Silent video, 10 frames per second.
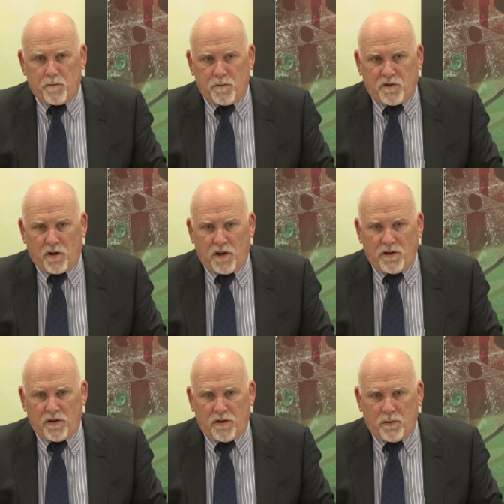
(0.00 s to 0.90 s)
So that
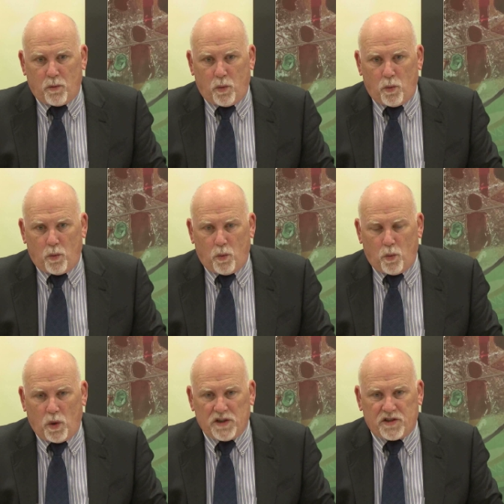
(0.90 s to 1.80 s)

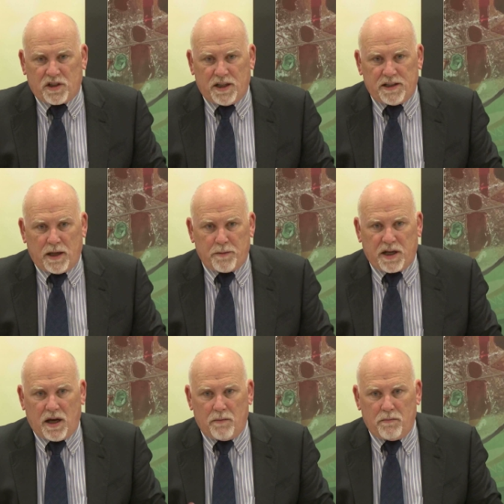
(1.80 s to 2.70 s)
once declared, they
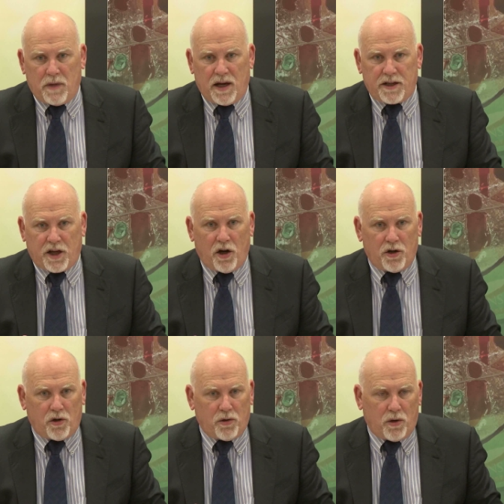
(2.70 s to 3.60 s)
become a
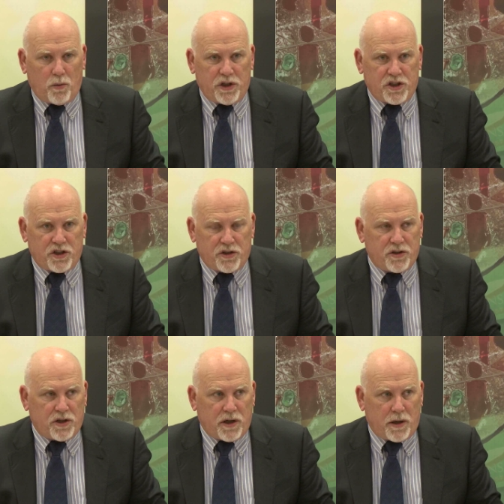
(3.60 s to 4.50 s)
code which
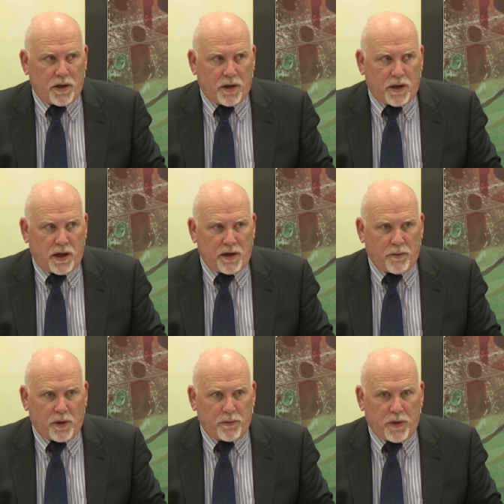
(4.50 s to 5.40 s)

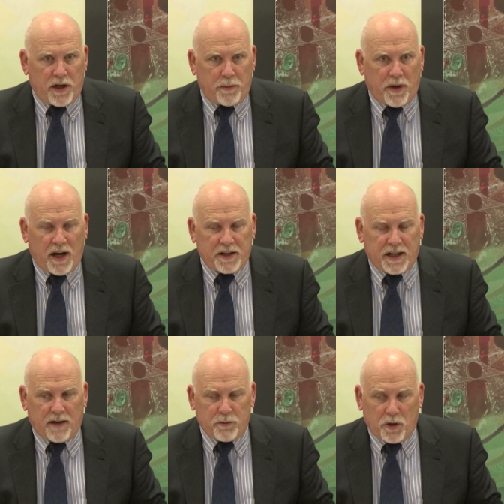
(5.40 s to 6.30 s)
any party
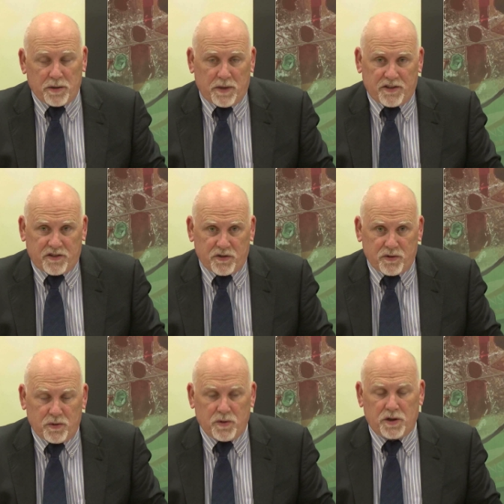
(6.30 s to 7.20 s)
covered by them has
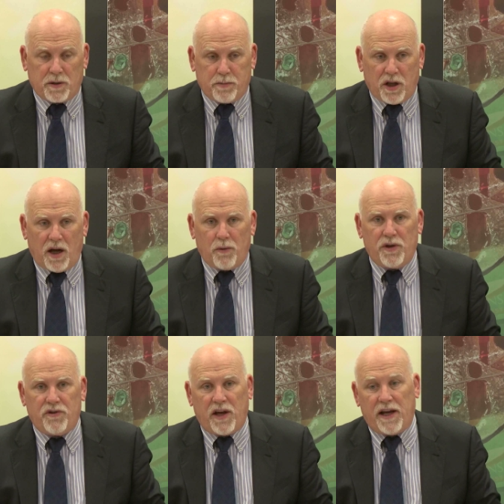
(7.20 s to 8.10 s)
to comply
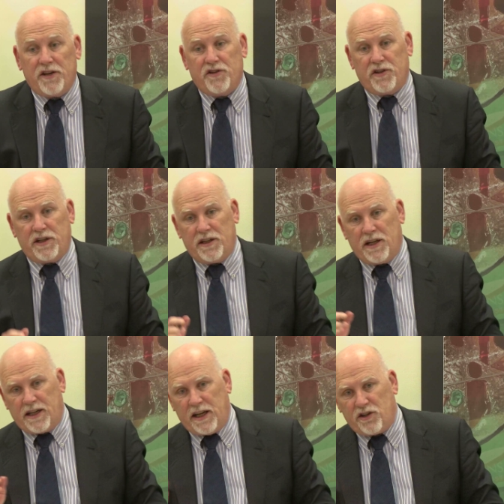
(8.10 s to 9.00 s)
with, and
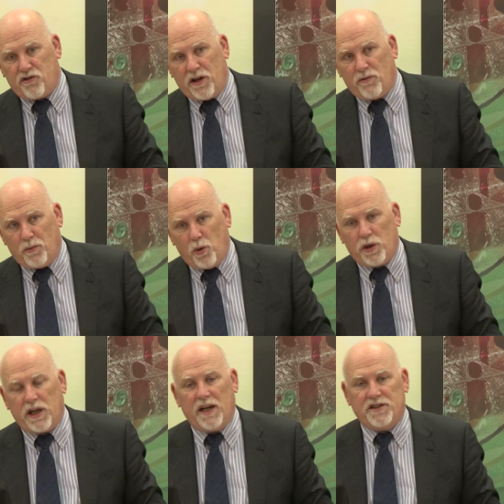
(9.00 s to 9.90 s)
again, credit
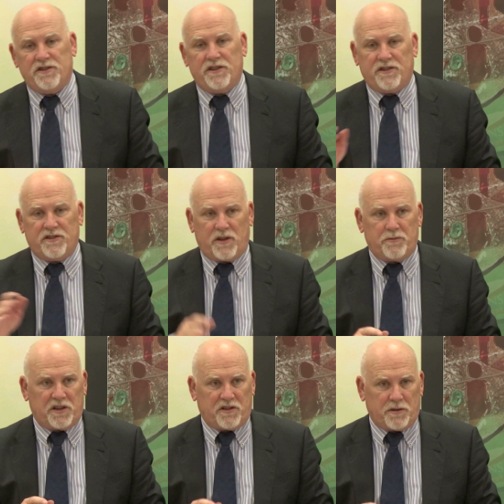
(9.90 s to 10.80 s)
reporting agencies are
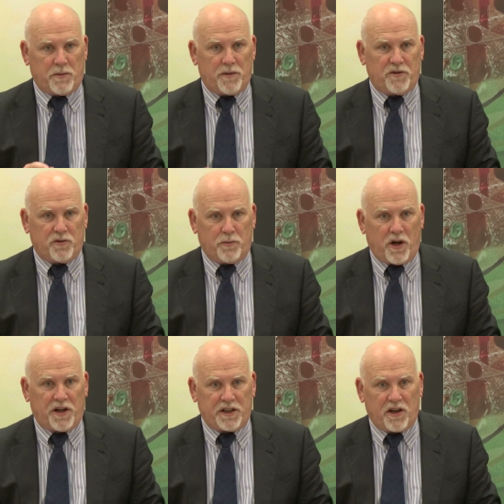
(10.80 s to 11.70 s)
subject at the moment to a
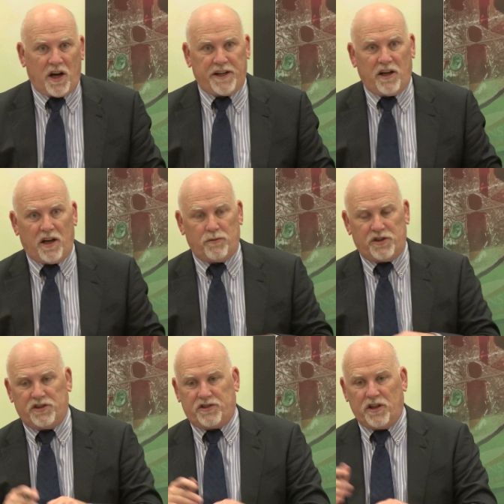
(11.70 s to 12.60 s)
binding guideline,
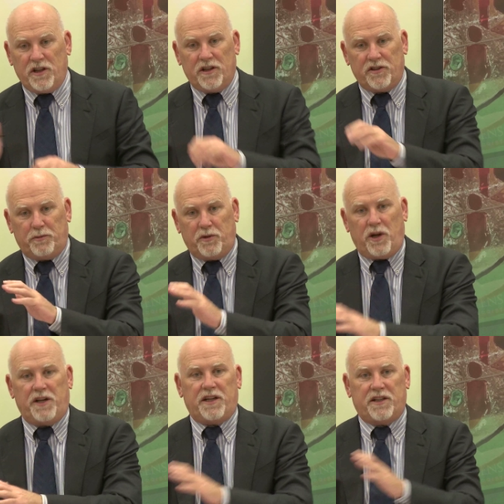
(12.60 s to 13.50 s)
which is to be
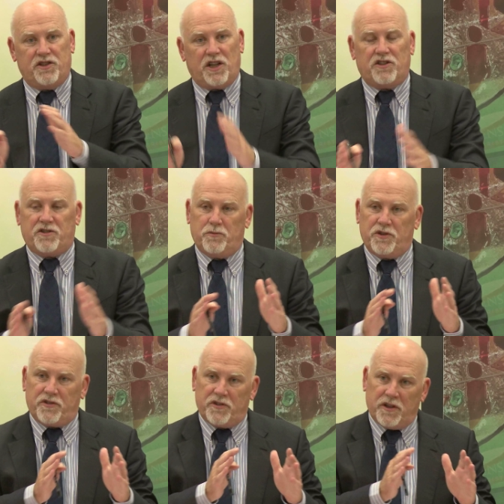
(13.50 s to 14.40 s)
read in conjunction
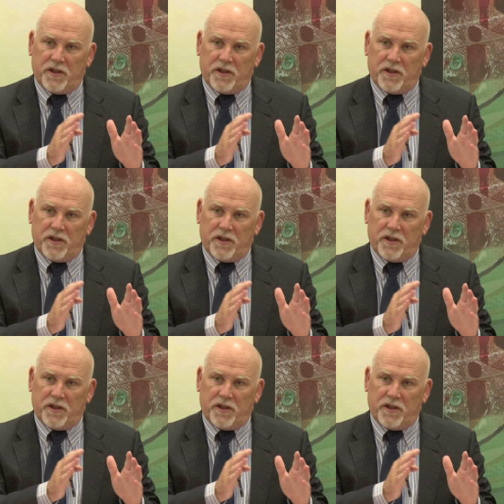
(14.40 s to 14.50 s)
with